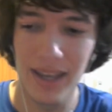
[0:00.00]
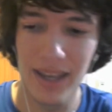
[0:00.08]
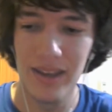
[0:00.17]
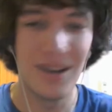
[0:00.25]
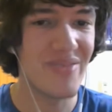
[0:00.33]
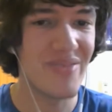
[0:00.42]

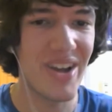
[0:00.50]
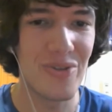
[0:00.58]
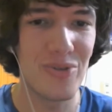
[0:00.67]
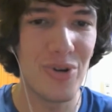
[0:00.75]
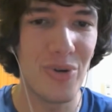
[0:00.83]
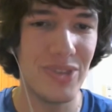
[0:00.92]
I
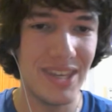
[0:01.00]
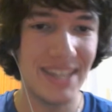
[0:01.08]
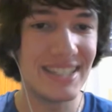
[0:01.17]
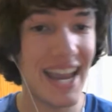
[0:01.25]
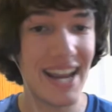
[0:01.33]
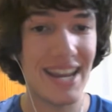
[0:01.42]
don't know the
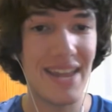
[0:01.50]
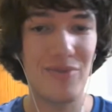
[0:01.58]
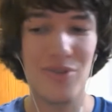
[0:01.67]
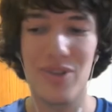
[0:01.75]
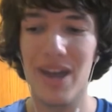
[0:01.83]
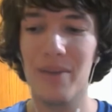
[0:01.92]
exact name
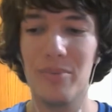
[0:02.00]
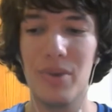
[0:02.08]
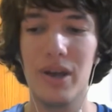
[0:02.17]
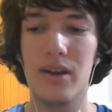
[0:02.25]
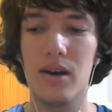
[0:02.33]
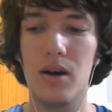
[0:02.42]
for that,
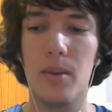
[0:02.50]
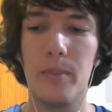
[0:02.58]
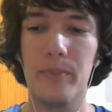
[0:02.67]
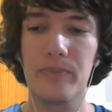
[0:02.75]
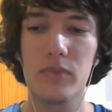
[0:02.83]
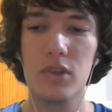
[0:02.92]
but
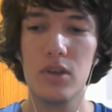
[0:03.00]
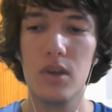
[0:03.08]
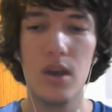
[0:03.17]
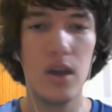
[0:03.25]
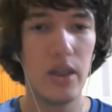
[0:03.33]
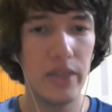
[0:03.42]

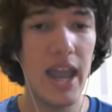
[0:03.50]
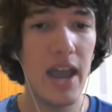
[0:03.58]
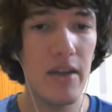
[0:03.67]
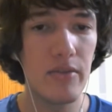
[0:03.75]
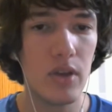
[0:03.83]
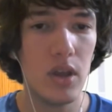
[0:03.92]
they
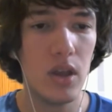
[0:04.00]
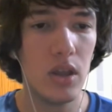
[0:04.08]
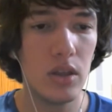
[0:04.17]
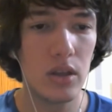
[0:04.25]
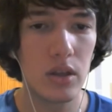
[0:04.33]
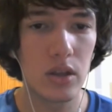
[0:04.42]
have
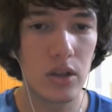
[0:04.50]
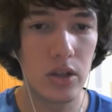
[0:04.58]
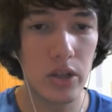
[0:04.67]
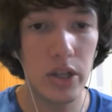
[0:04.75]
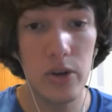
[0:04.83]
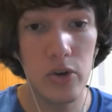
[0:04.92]

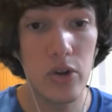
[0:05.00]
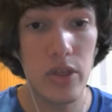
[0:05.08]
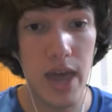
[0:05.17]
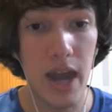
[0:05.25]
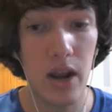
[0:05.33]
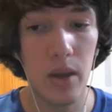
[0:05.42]
cleared
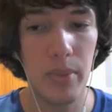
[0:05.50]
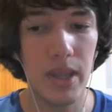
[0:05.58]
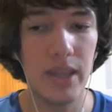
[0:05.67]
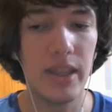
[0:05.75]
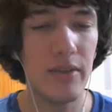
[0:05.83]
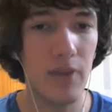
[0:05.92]
that up,
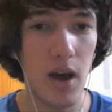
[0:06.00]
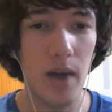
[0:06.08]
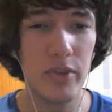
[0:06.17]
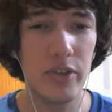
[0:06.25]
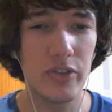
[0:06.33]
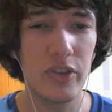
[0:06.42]
and they've
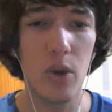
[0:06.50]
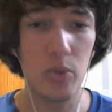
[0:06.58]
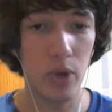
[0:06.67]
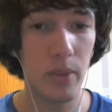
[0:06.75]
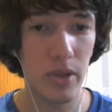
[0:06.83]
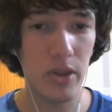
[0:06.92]
obviously owned
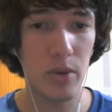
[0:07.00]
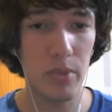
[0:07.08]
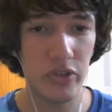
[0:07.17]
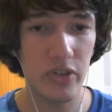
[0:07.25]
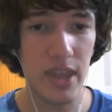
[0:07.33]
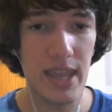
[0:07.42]
up to their
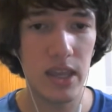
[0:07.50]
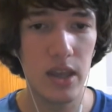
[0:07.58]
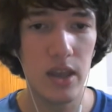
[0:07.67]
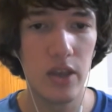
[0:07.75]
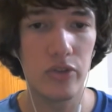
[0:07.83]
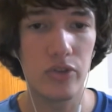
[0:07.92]
mistake.
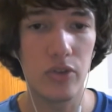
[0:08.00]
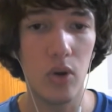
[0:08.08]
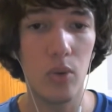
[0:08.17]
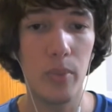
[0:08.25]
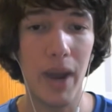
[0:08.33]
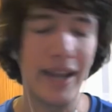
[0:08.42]

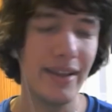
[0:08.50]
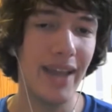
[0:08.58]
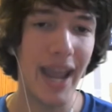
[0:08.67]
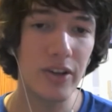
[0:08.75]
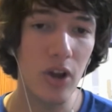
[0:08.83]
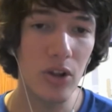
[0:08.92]
So by
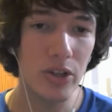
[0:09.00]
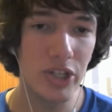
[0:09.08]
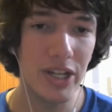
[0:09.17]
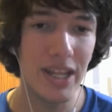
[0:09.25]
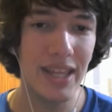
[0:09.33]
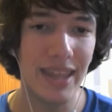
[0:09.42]

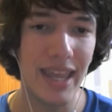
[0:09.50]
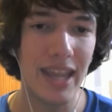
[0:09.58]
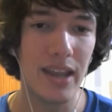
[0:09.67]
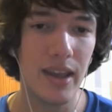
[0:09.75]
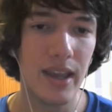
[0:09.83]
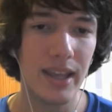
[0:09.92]
acknowledging it,
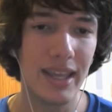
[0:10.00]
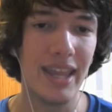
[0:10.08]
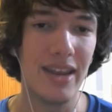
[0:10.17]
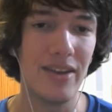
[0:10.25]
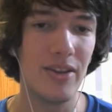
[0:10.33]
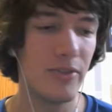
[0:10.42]
they
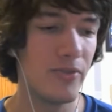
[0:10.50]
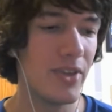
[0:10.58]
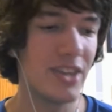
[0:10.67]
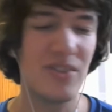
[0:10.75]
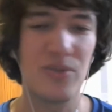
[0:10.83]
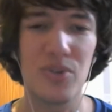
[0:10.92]
can
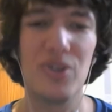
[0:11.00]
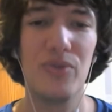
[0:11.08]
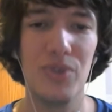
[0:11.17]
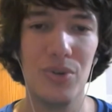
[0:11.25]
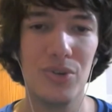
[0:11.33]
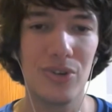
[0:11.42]
fix it for the
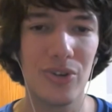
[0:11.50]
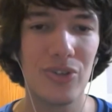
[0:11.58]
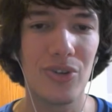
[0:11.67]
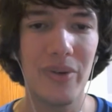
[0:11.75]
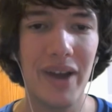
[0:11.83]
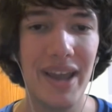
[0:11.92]
future.
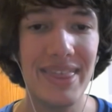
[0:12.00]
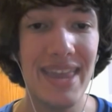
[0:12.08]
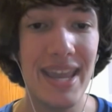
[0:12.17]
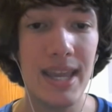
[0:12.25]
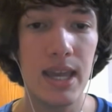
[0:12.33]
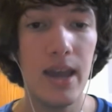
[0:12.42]
So I
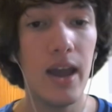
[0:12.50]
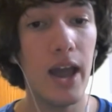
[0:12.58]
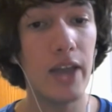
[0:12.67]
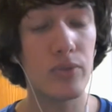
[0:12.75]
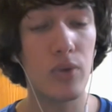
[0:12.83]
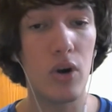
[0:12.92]
think
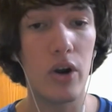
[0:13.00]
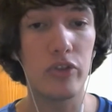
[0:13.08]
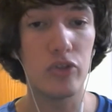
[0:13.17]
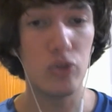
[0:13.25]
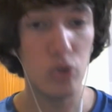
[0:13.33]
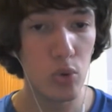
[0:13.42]
as far as
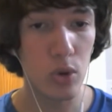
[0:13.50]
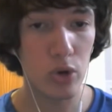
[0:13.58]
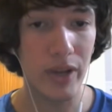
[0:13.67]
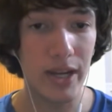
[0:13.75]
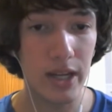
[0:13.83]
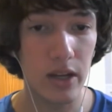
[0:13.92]
newer
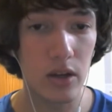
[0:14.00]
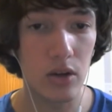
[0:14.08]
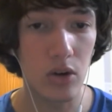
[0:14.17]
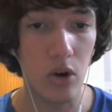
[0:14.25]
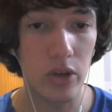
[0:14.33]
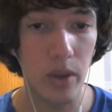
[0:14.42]
grading
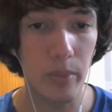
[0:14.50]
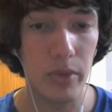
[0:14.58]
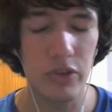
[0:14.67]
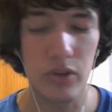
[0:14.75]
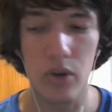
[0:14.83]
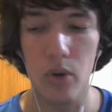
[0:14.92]
card
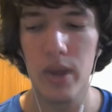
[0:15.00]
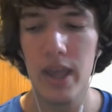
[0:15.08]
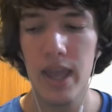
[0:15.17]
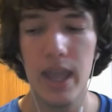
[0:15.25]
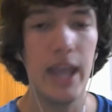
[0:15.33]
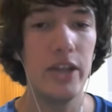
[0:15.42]
companies go,
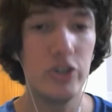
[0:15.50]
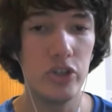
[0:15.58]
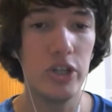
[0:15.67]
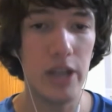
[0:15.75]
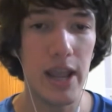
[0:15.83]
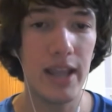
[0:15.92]

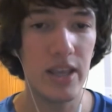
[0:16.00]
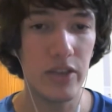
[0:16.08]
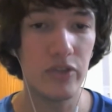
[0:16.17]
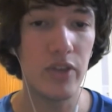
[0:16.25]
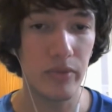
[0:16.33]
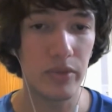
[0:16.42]
HGA is
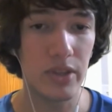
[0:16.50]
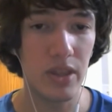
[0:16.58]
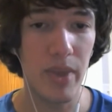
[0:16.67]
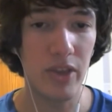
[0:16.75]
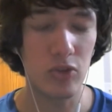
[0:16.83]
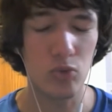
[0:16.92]
definitely the
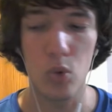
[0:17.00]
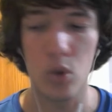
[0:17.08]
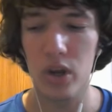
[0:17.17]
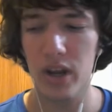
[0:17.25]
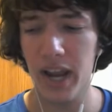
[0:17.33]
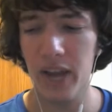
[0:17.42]
best
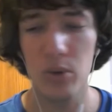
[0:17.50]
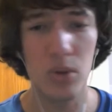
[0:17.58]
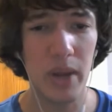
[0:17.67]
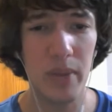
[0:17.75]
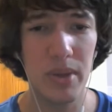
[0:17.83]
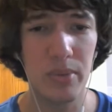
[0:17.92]
one. I know a
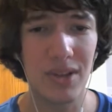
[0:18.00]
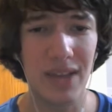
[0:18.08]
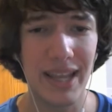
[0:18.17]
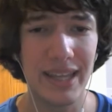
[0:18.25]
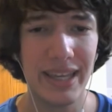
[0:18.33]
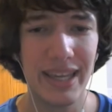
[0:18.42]
lot of people
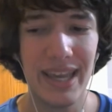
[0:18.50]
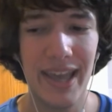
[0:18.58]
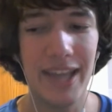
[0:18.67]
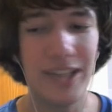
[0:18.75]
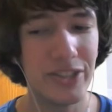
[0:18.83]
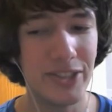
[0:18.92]
like
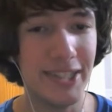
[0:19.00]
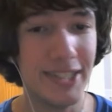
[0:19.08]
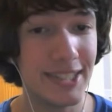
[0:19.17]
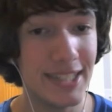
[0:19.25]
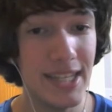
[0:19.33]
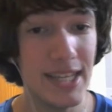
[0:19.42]

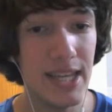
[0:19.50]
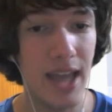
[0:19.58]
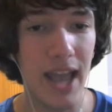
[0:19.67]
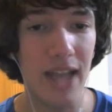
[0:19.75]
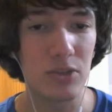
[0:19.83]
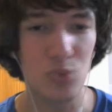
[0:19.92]
SGC
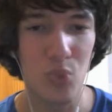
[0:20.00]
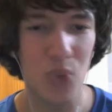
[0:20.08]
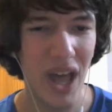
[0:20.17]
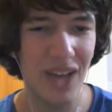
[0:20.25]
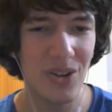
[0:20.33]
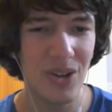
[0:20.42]
as
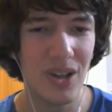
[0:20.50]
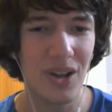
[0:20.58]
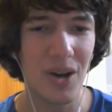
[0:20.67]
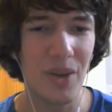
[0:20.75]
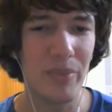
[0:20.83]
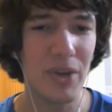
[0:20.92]
well.
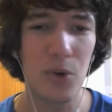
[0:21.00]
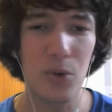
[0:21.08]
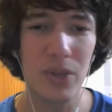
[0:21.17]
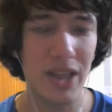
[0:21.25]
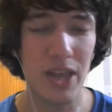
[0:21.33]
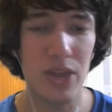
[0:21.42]
They're only
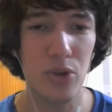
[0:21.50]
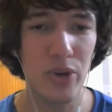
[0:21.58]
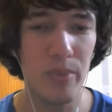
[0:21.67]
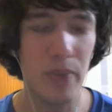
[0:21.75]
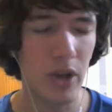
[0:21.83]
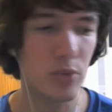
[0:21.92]
like
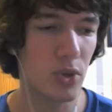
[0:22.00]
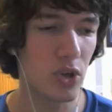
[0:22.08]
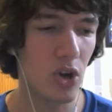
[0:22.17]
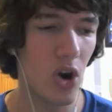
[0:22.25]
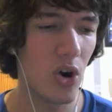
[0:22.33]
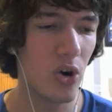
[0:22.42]
$30 per
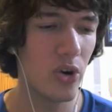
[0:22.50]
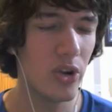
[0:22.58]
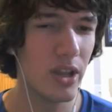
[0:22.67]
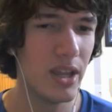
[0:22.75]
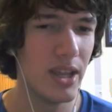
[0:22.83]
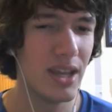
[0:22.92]
card,
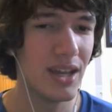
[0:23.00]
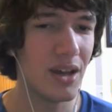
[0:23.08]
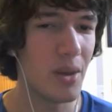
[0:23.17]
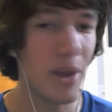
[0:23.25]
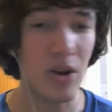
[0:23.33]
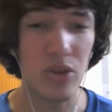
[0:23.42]

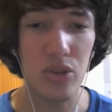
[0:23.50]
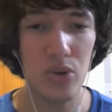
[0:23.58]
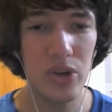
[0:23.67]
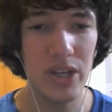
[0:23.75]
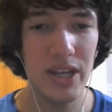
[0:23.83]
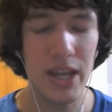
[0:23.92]
about a
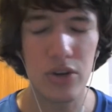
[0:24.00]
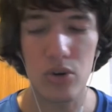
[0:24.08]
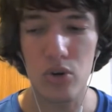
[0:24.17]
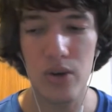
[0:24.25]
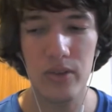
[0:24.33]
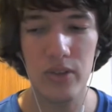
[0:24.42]
30-day
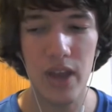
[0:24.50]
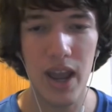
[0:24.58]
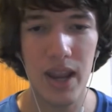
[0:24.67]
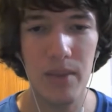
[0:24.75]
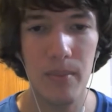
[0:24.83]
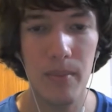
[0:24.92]
turnaround
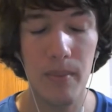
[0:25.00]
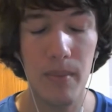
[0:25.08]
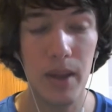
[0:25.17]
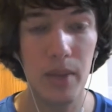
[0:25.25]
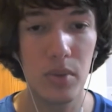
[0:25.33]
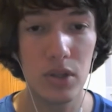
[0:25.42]
time,
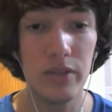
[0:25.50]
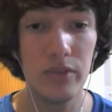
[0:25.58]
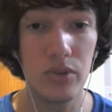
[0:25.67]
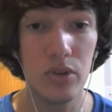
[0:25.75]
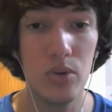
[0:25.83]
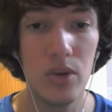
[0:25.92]
I
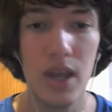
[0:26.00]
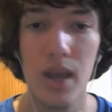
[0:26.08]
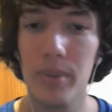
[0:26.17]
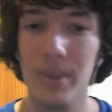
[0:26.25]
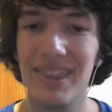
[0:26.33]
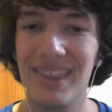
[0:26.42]
believe too.
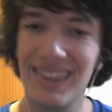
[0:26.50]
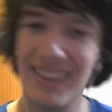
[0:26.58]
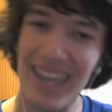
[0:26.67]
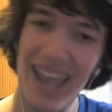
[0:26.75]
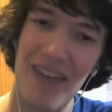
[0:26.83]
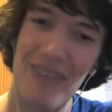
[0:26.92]
But
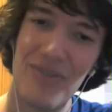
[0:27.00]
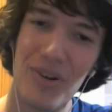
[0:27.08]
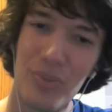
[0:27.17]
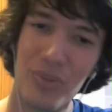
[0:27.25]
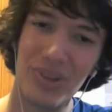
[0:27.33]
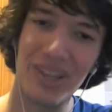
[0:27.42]
they have
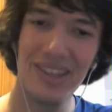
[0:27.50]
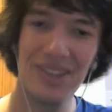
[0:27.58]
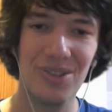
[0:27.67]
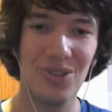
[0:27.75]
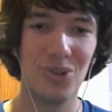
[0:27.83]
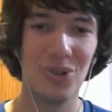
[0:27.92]
very
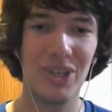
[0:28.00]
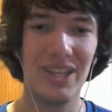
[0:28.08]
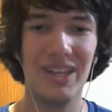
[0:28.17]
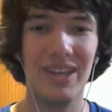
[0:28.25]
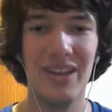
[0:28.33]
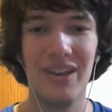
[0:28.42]
plain
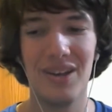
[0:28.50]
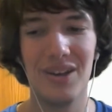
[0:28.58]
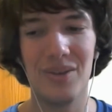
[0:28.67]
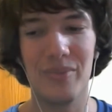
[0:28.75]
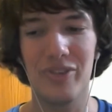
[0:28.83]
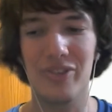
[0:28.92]
looking
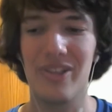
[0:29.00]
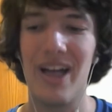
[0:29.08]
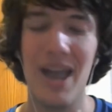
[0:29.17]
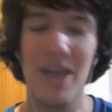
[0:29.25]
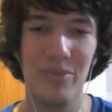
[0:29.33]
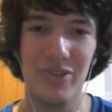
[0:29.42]

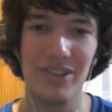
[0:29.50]
slabs.